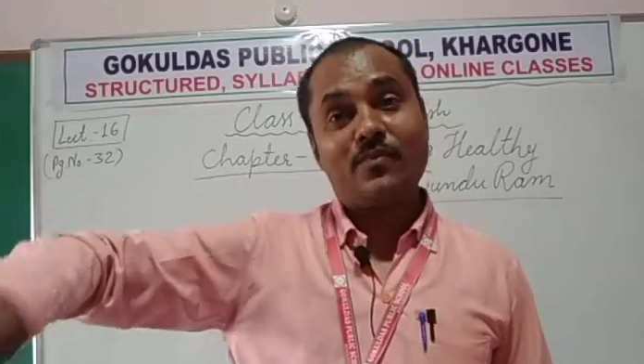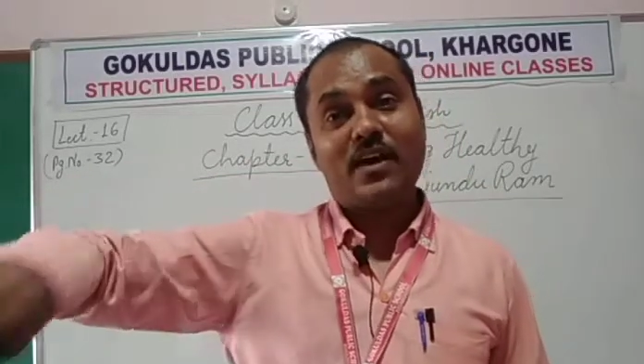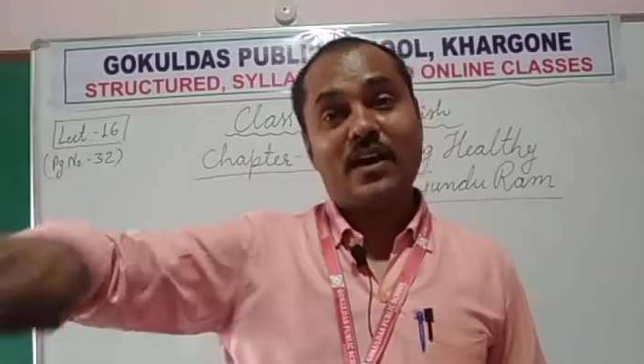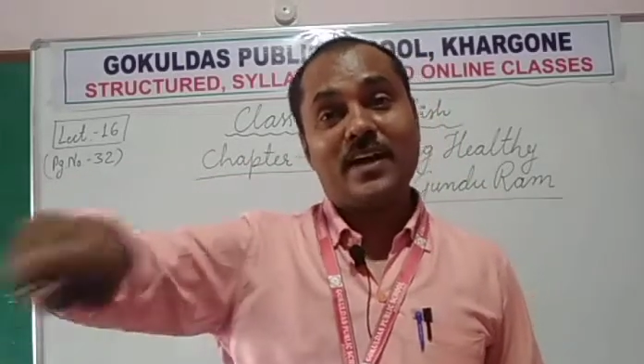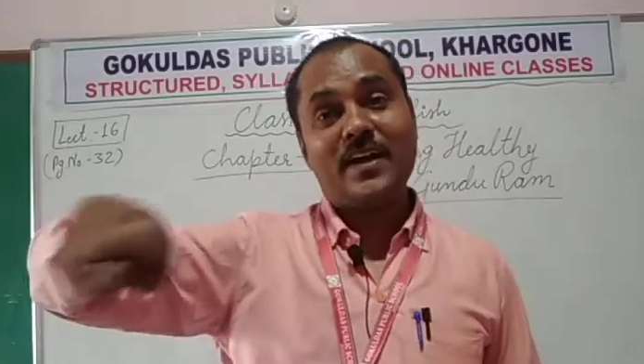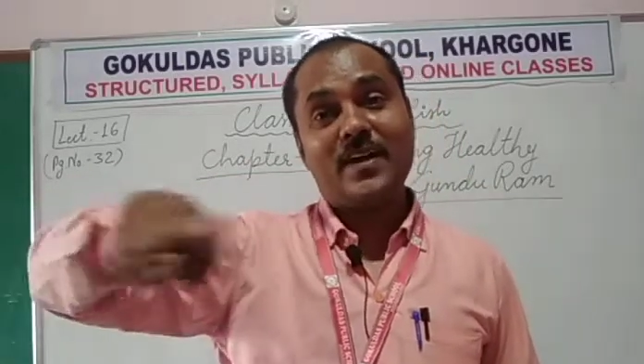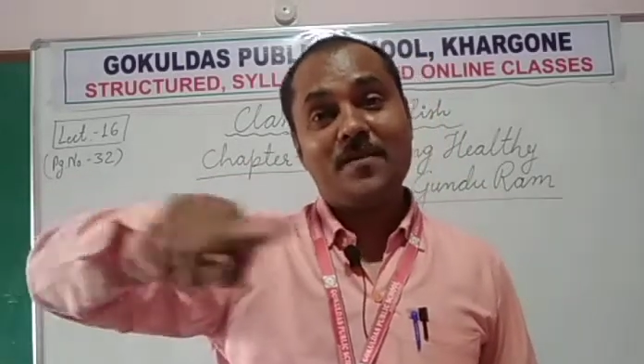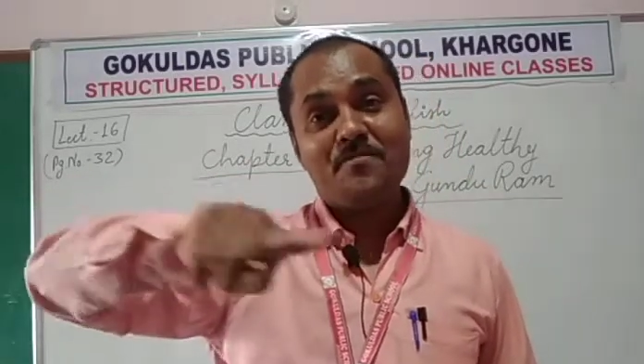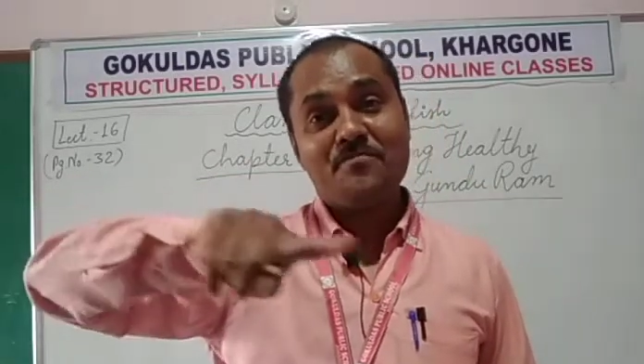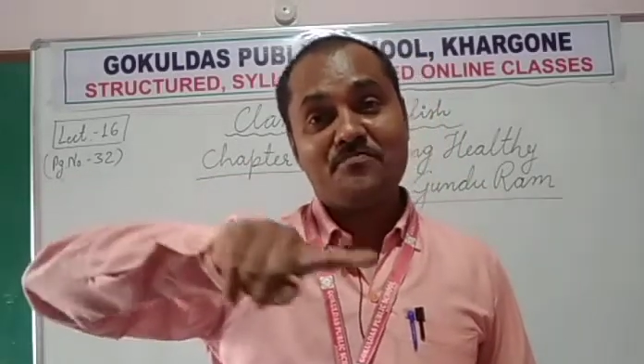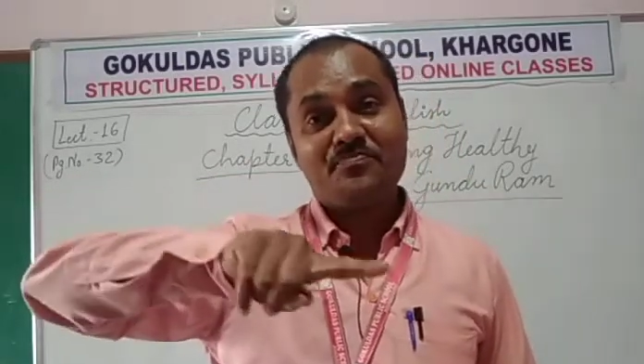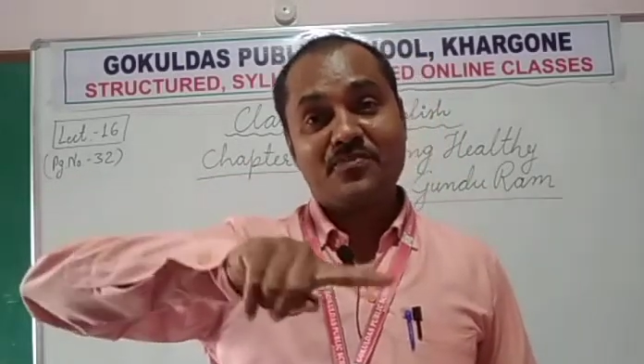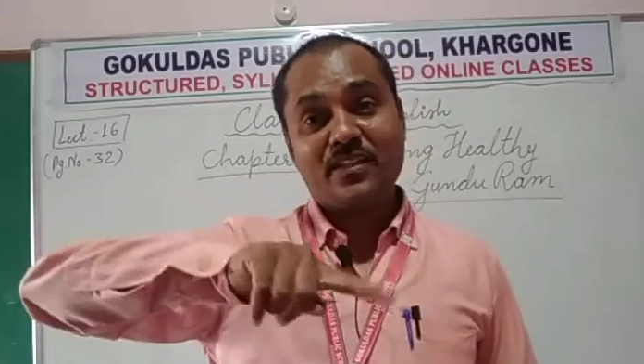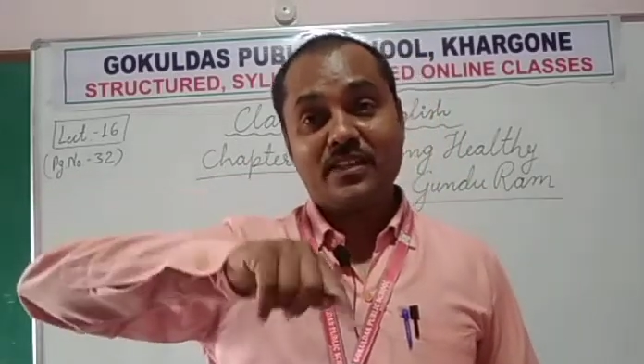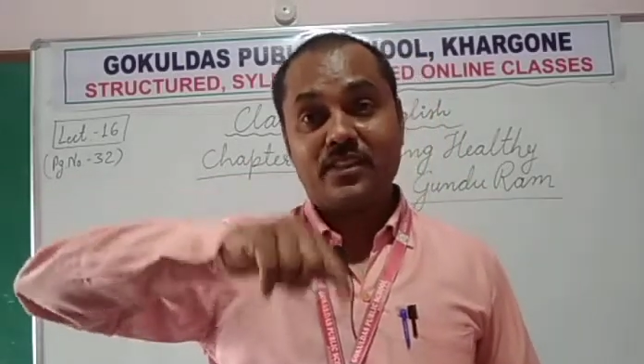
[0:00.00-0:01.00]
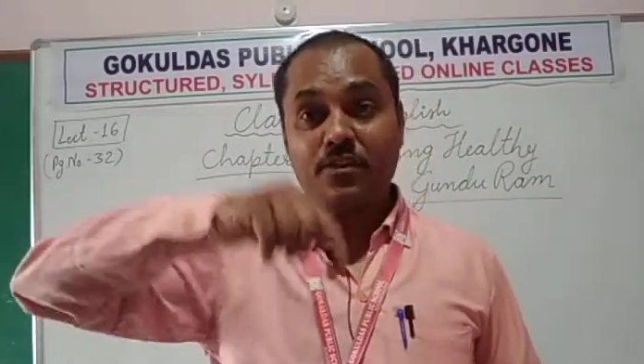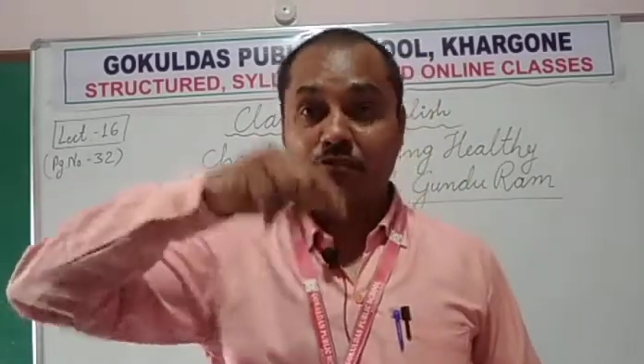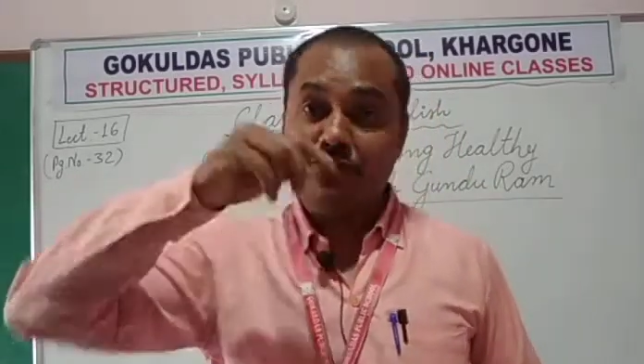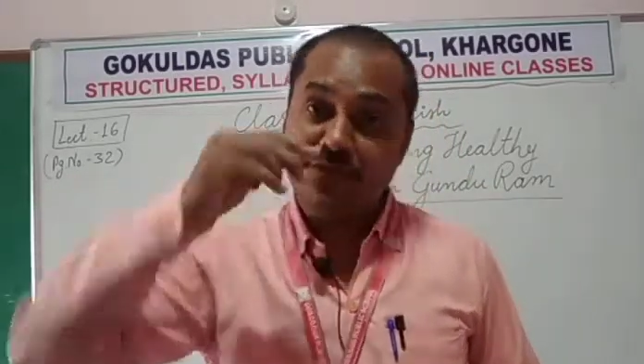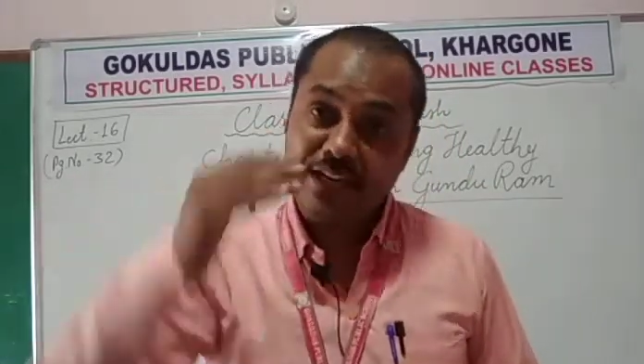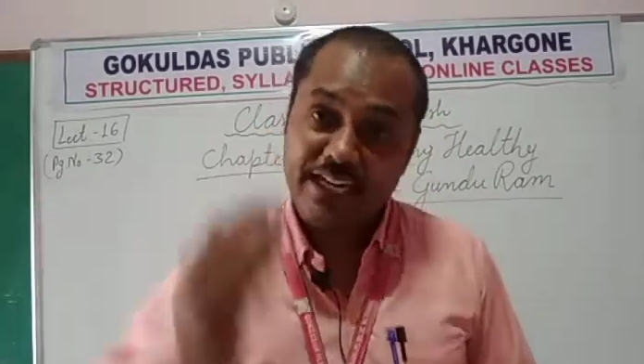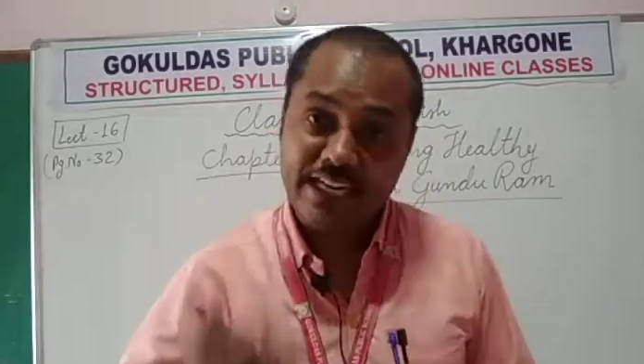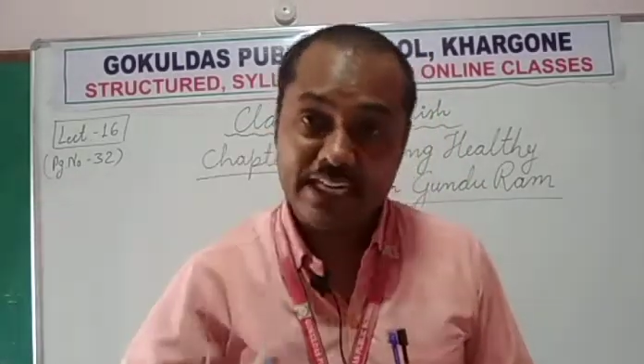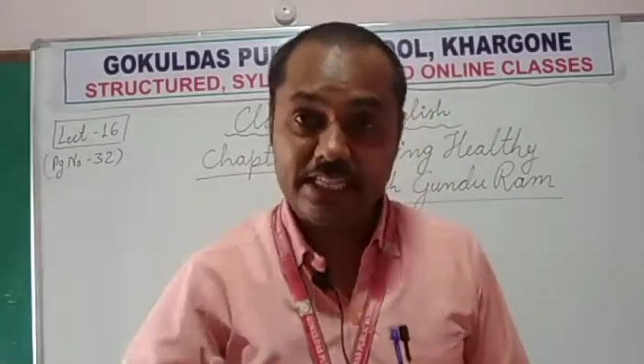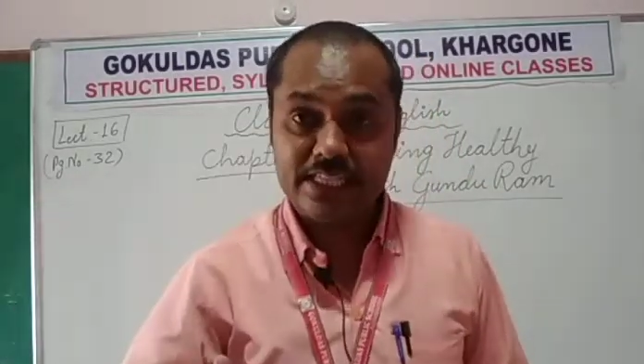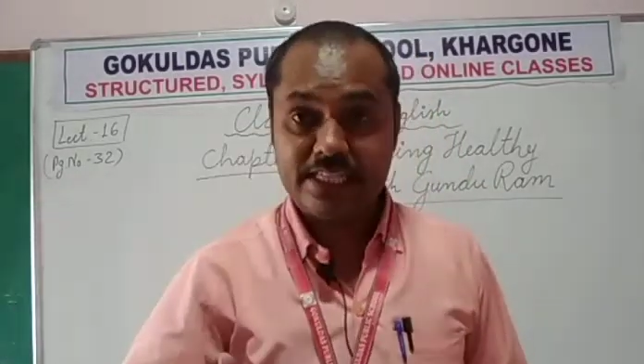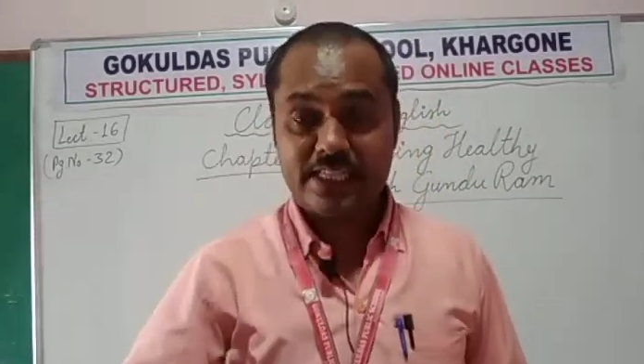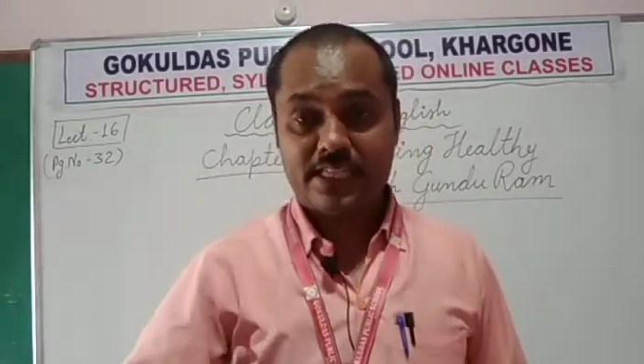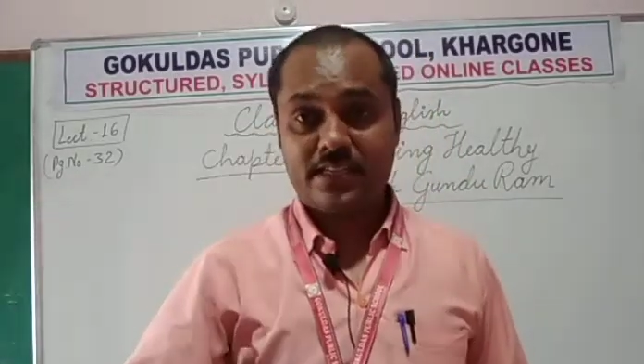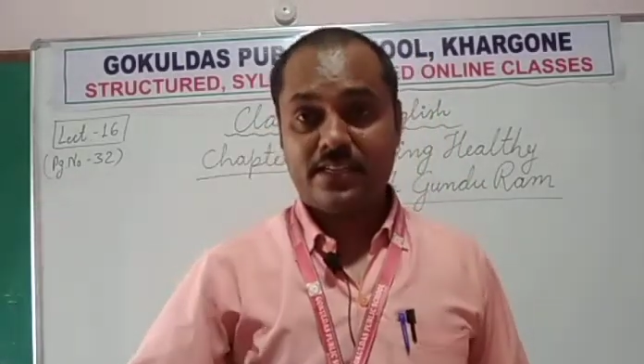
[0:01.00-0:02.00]
by the
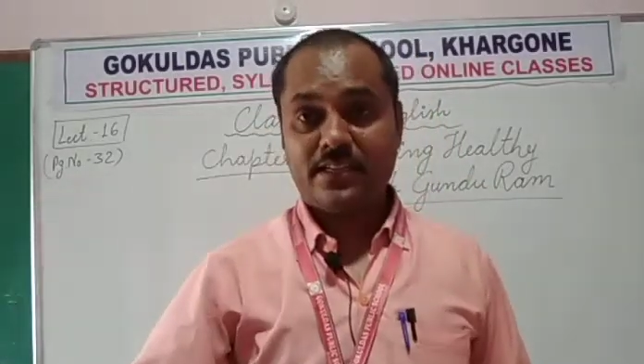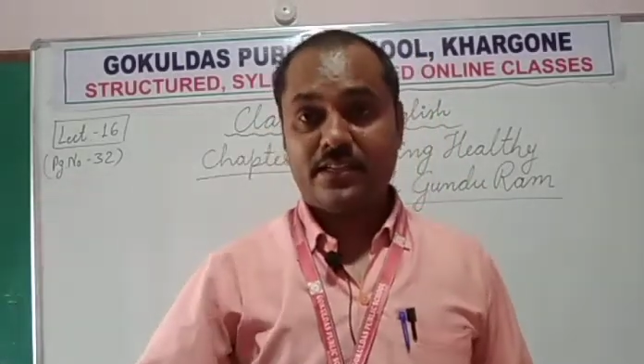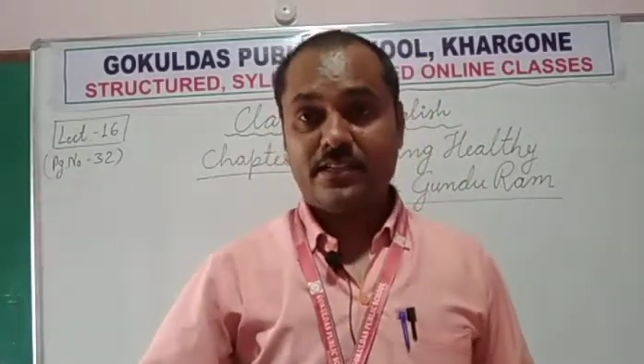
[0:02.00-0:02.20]
fields.